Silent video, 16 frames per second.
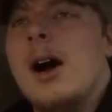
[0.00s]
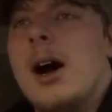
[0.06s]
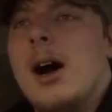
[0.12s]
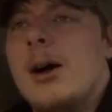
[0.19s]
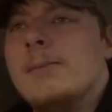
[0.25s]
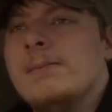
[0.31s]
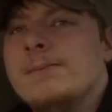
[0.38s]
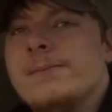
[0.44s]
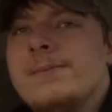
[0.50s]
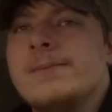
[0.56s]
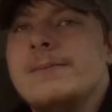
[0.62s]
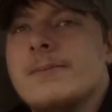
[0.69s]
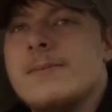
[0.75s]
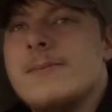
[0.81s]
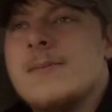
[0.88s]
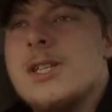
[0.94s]

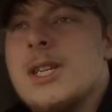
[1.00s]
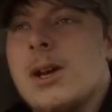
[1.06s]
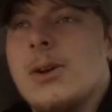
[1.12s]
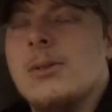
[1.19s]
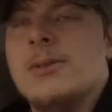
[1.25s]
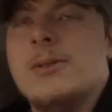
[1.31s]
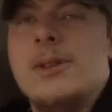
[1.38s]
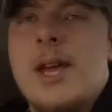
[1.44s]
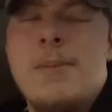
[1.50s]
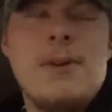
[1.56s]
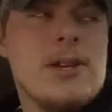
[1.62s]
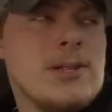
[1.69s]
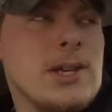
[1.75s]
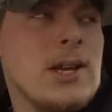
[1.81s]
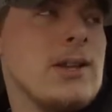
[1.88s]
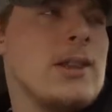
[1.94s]
Um, so that
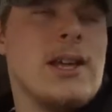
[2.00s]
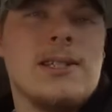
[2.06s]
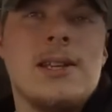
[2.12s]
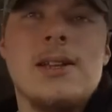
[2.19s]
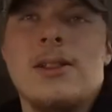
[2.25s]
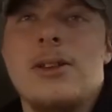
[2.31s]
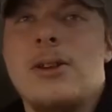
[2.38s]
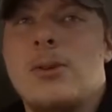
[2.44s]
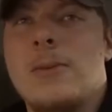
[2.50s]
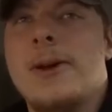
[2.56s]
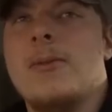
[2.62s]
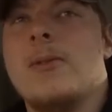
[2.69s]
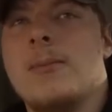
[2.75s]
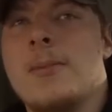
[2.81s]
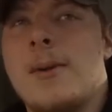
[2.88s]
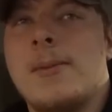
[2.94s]
being said, that's a little bit
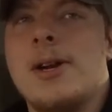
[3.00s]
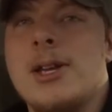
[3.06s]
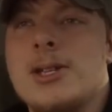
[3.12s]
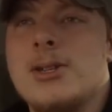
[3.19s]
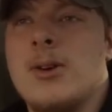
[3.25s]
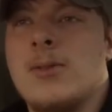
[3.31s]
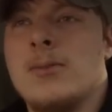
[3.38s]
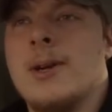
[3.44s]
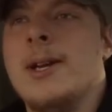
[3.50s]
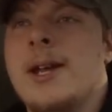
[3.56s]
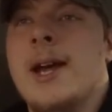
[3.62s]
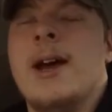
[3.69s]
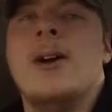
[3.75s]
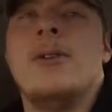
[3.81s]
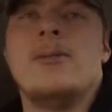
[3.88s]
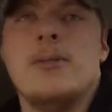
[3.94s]
where my money's going right
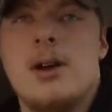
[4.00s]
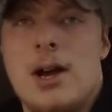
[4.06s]
now.